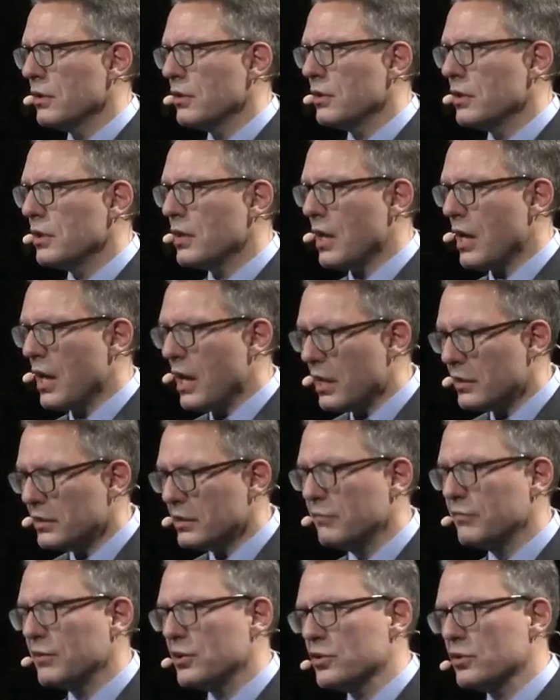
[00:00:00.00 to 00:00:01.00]
The
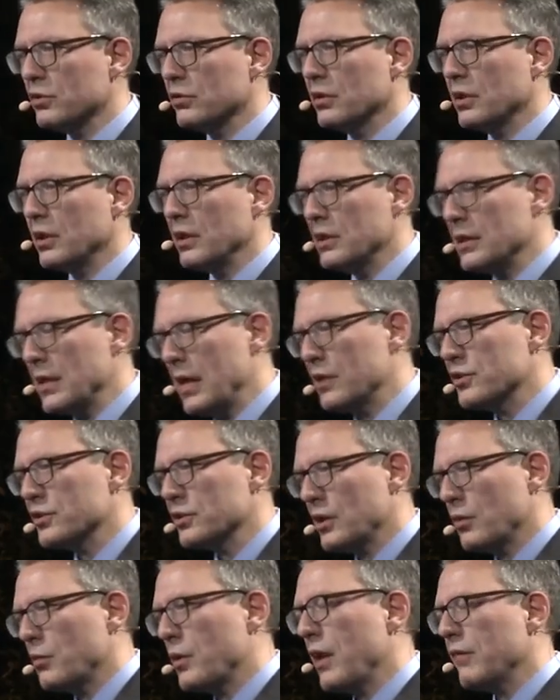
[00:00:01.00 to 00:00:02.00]
artificial
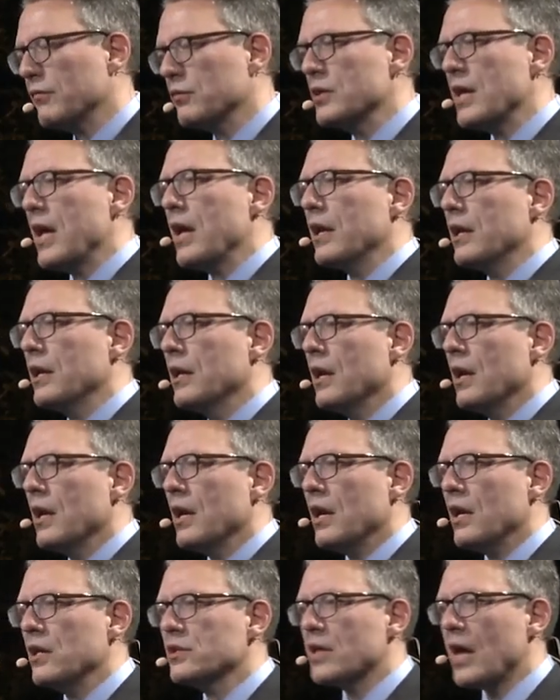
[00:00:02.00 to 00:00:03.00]
intelligence that we have today
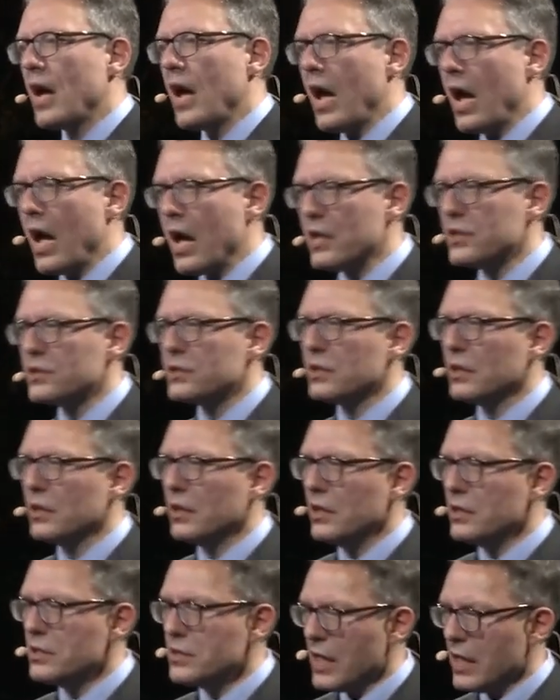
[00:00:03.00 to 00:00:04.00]
is as
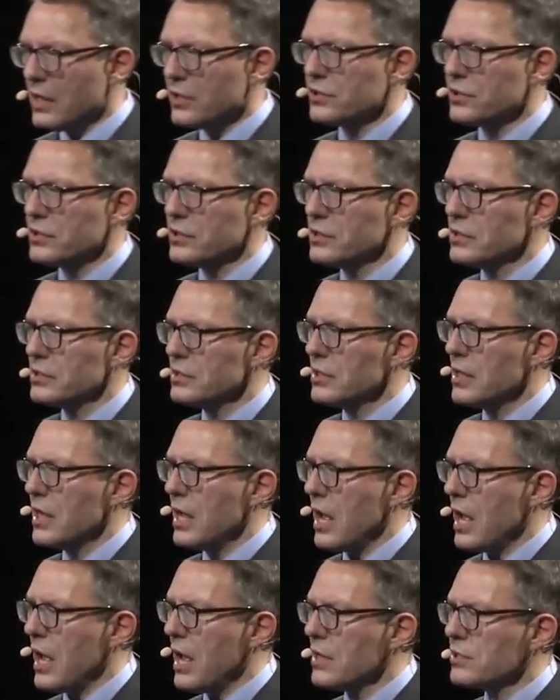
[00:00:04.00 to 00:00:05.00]
intelligent
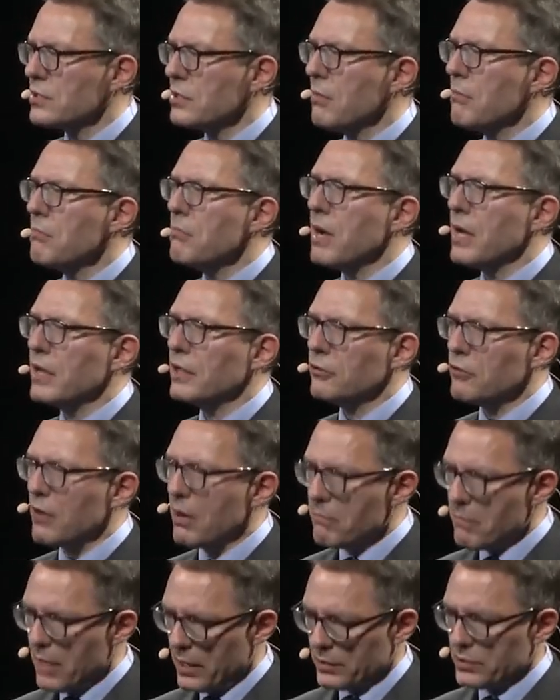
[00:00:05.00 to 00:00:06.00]
as my
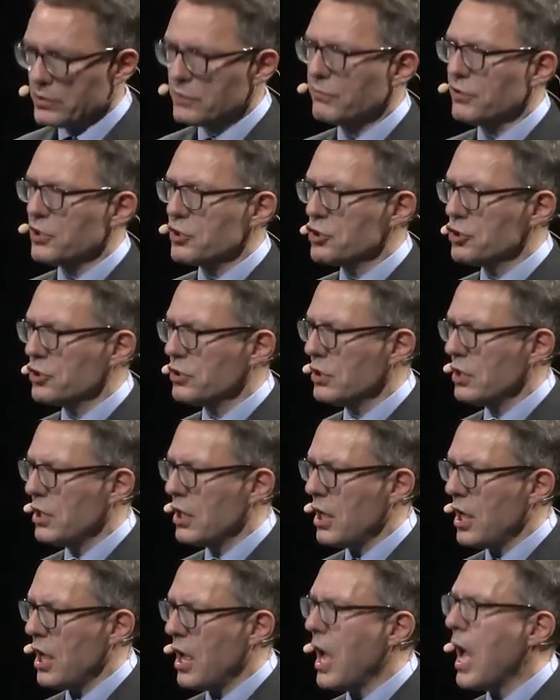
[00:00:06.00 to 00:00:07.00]
grandmother's fridge.
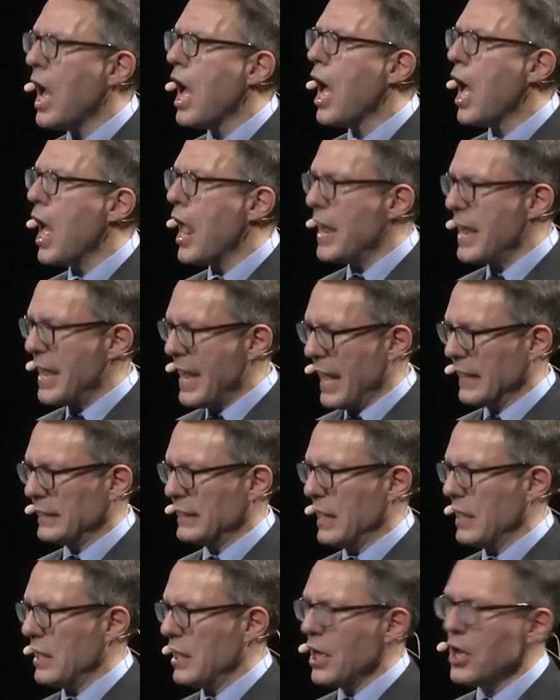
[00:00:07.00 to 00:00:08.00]

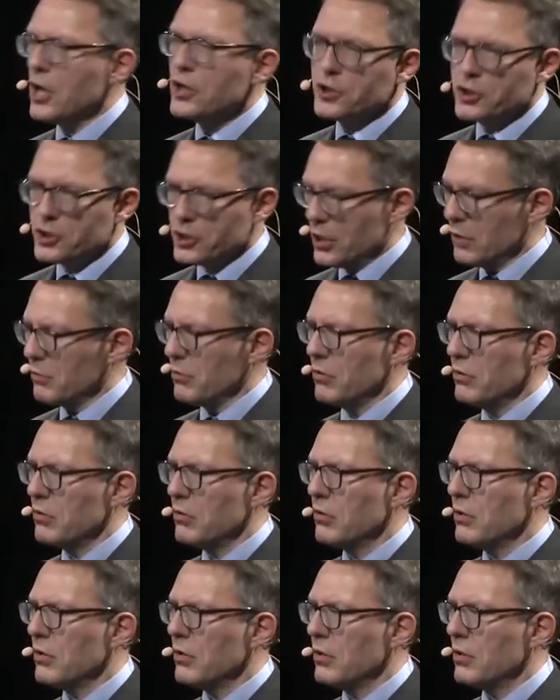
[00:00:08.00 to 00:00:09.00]
Nada. Zero.
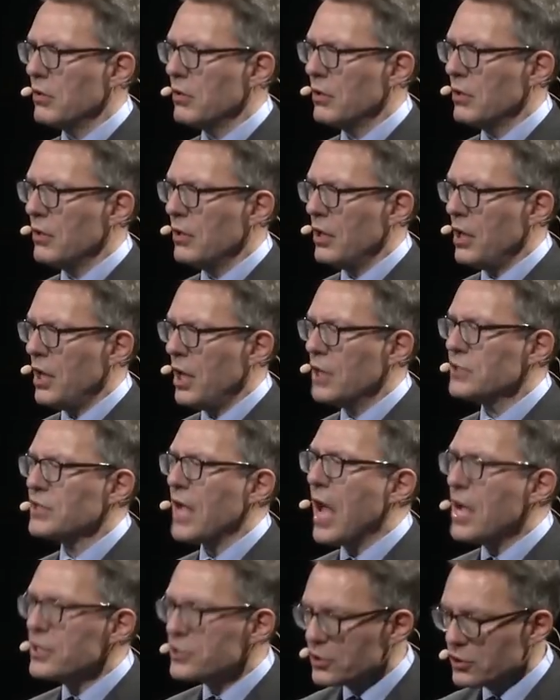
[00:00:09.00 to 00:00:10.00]
It's
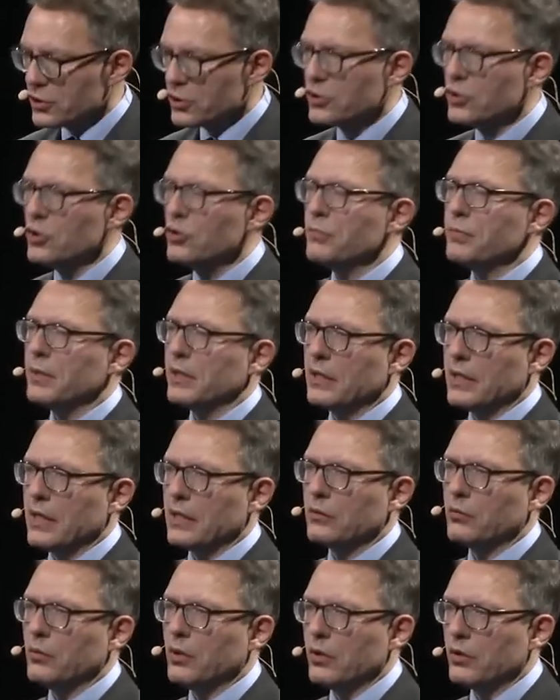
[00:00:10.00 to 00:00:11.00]
as stupid, in
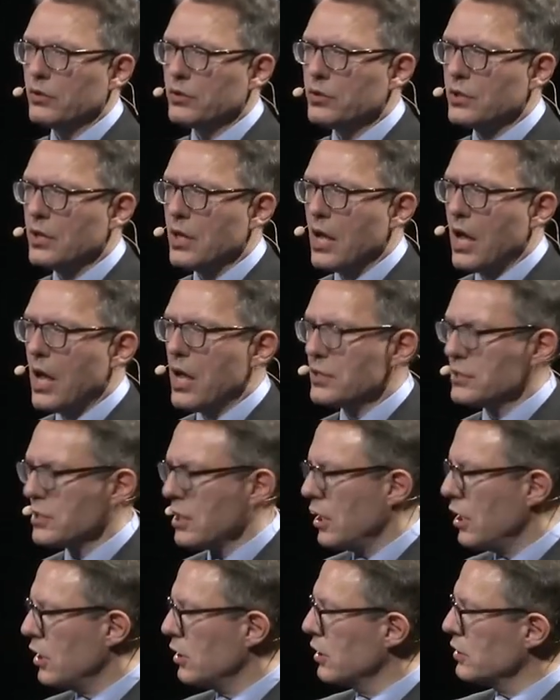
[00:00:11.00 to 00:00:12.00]
other words, as
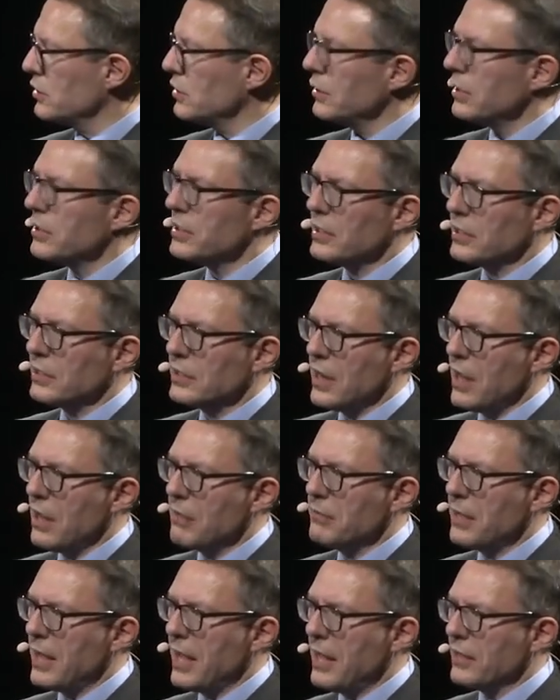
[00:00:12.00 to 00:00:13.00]
this little thing that I
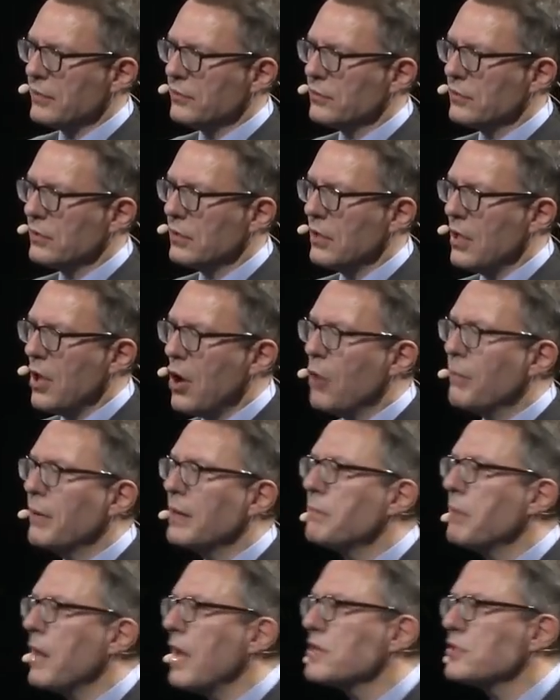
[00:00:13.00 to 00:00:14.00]
have in my hands. Oh,
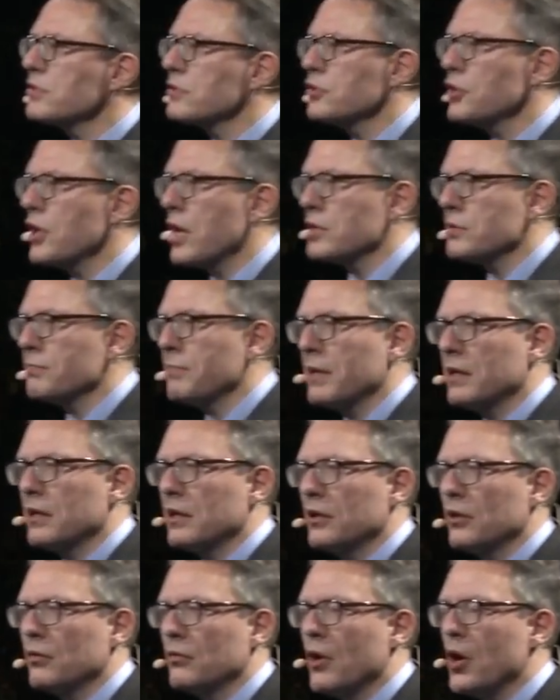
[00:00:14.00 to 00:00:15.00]
but he plays chess better
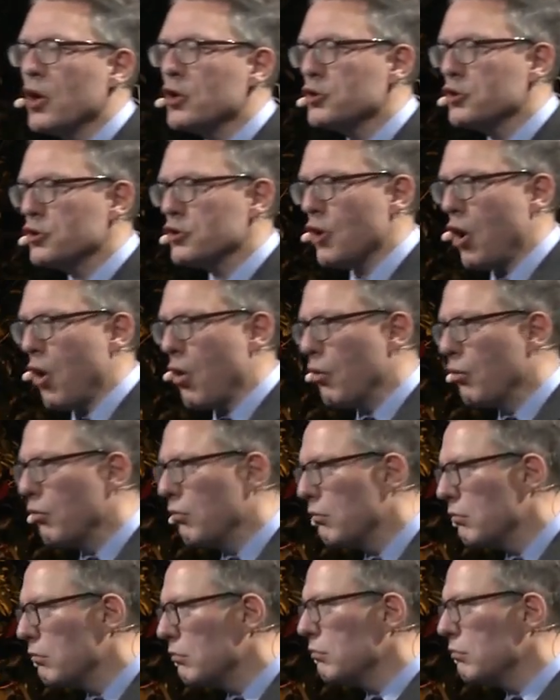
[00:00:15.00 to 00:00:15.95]
than you. So?